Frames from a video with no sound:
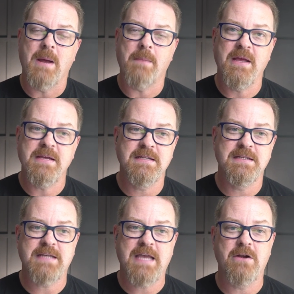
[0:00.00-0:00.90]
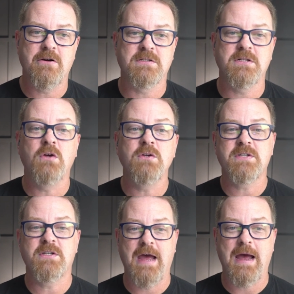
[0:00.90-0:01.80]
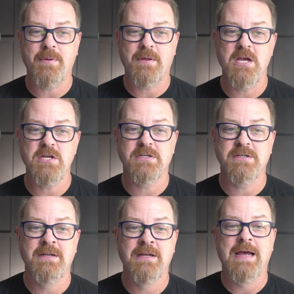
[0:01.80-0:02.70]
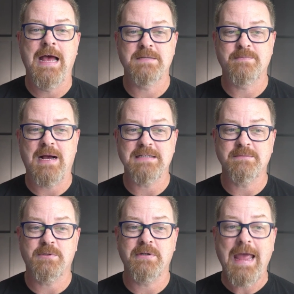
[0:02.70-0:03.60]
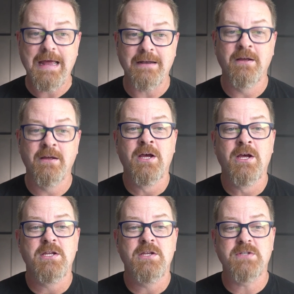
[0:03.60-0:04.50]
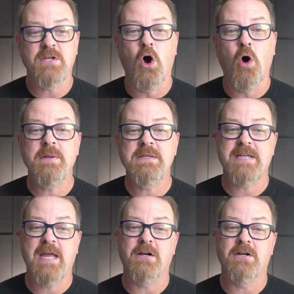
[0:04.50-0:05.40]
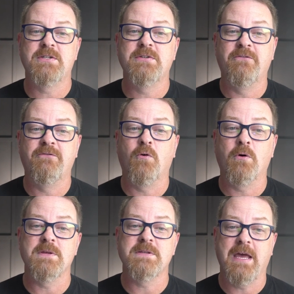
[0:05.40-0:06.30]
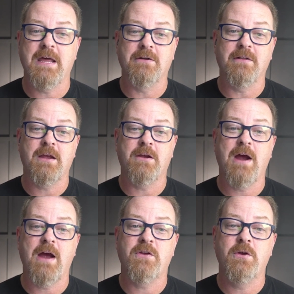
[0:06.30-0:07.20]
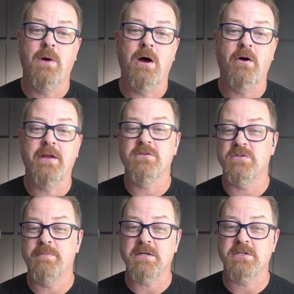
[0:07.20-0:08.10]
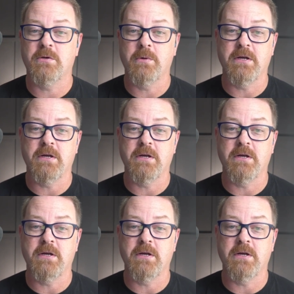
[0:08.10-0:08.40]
by placing the scanner as close to the application as possible and using open standards to inform the scanner like GraphQL introspection